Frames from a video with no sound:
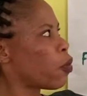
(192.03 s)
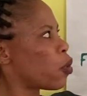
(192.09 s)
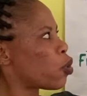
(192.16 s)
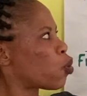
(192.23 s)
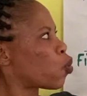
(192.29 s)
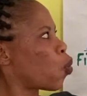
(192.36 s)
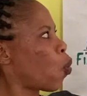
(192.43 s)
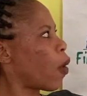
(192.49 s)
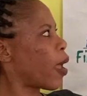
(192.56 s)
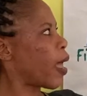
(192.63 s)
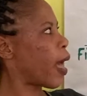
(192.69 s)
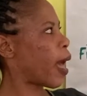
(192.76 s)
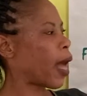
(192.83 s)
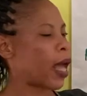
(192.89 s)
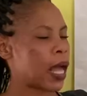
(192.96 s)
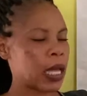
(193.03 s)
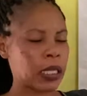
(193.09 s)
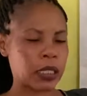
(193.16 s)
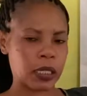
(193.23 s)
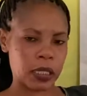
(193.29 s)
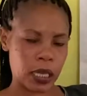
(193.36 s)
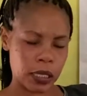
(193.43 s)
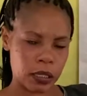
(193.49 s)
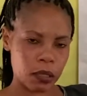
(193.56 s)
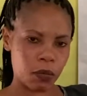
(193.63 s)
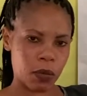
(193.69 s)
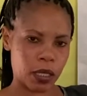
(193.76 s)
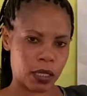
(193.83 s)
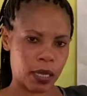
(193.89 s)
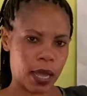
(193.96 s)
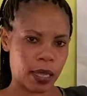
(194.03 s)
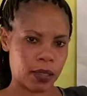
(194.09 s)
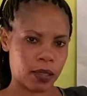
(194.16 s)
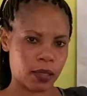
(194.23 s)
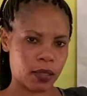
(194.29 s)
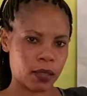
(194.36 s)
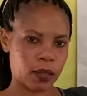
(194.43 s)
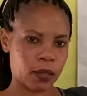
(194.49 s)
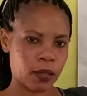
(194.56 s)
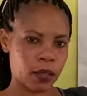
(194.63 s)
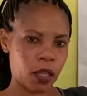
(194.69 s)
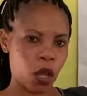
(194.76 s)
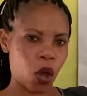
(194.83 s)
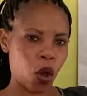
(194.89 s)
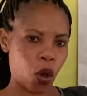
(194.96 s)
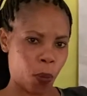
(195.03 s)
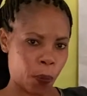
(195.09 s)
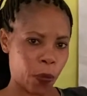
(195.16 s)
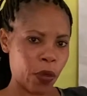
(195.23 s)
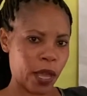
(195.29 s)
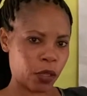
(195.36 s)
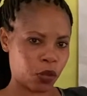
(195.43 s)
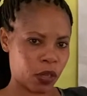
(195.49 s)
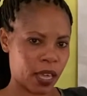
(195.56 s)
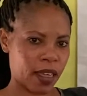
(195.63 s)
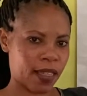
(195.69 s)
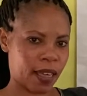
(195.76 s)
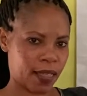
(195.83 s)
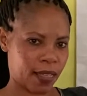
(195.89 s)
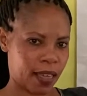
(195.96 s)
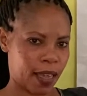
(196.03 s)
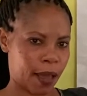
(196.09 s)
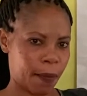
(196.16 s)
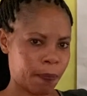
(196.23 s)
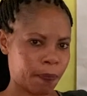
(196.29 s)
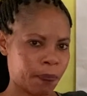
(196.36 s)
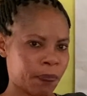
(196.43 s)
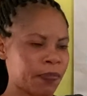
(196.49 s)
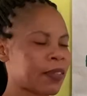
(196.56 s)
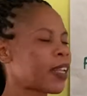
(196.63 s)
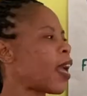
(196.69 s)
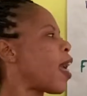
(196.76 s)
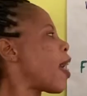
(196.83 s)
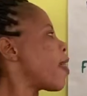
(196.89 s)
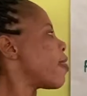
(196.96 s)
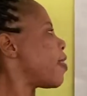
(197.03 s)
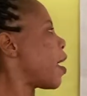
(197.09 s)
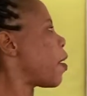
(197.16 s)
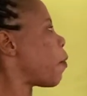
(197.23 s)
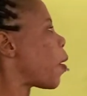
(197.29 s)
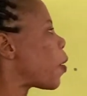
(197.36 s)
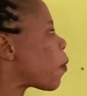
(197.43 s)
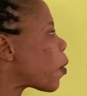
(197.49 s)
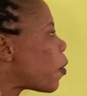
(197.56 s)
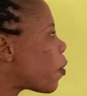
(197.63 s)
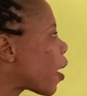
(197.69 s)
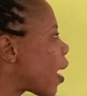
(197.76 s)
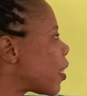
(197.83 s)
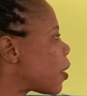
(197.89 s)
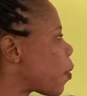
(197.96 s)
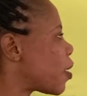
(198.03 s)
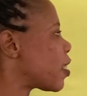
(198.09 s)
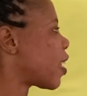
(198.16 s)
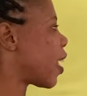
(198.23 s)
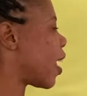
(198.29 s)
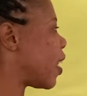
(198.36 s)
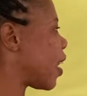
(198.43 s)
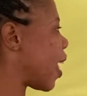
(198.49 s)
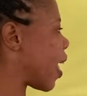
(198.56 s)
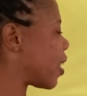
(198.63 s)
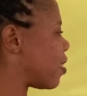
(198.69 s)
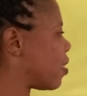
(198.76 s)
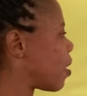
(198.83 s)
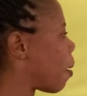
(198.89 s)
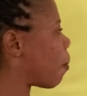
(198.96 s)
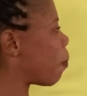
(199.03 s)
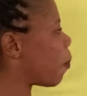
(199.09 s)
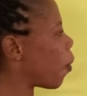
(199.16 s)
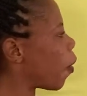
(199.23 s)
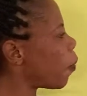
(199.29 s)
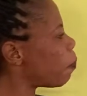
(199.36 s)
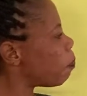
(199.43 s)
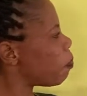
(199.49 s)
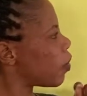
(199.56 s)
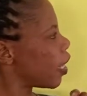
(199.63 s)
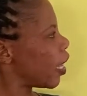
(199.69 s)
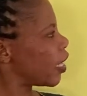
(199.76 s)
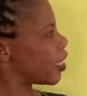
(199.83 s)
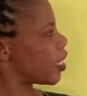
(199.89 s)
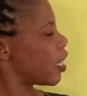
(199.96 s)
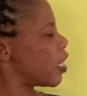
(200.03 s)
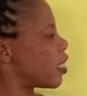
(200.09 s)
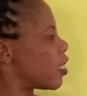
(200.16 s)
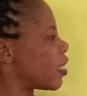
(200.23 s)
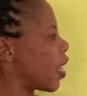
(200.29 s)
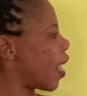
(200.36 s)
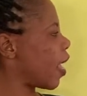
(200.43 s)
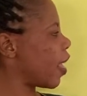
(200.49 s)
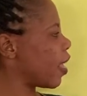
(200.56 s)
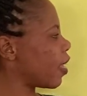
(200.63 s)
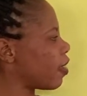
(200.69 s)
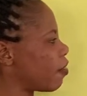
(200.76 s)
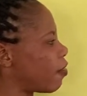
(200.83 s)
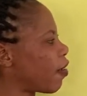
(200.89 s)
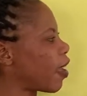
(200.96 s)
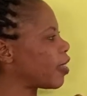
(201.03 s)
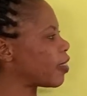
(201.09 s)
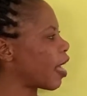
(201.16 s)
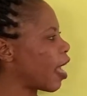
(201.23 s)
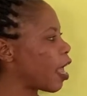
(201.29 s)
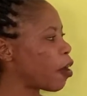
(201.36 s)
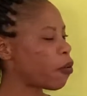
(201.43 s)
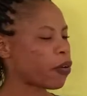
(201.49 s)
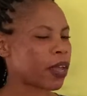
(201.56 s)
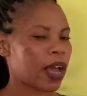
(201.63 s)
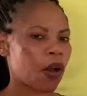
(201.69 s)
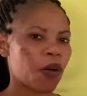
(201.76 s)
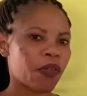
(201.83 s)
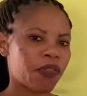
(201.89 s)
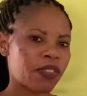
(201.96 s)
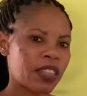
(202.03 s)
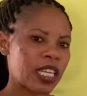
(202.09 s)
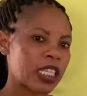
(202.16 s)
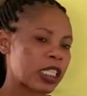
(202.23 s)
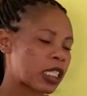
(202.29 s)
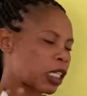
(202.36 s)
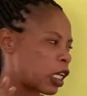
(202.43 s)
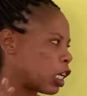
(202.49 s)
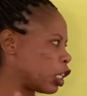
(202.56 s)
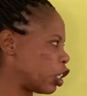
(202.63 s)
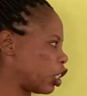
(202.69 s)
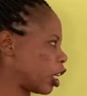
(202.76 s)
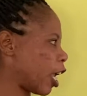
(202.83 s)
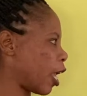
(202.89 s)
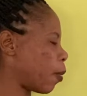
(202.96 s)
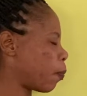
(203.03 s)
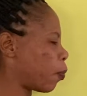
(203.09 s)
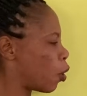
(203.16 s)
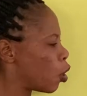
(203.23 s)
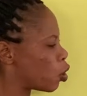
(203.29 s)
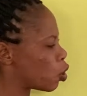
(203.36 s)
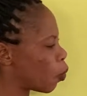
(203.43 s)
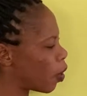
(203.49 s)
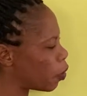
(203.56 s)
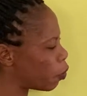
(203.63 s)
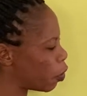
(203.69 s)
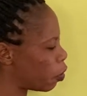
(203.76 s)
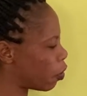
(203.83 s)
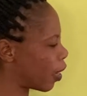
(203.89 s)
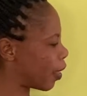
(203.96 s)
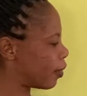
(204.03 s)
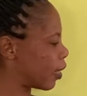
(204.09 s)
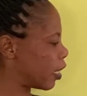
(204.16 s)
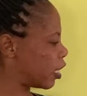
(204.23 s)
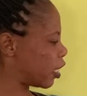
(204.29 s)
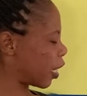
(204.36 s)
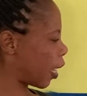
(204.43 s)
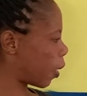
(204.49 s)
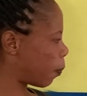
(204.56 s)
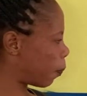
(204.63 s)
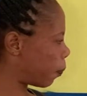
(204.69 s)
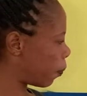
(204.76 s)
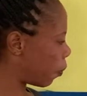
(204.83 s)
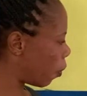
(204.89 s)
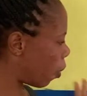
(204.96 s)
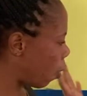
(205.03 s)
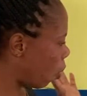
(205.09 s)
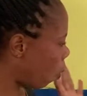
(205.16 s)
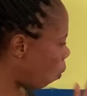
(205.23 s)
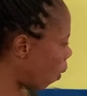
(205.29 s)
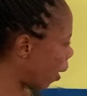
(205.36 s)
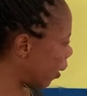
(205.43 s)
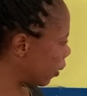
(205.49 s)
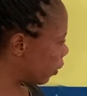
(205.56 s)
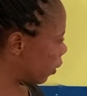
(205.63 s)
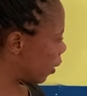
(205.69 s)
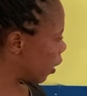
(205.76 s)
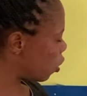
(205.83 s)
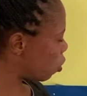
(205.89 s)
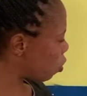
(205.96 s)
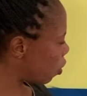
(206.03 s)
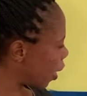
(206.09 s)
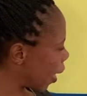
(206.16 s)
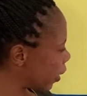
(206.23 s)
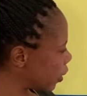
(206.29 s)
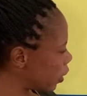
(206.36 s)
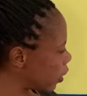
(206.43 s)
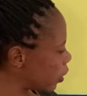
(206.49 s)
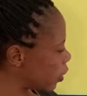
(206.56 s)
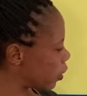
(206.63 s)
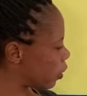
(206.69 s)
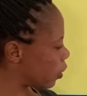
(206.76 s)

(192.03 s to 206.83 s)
square centimeters. Hope we are together there. Then when we look at our second example, it is saying find the area of this shape. So when we look at the shape 1, let's look at it.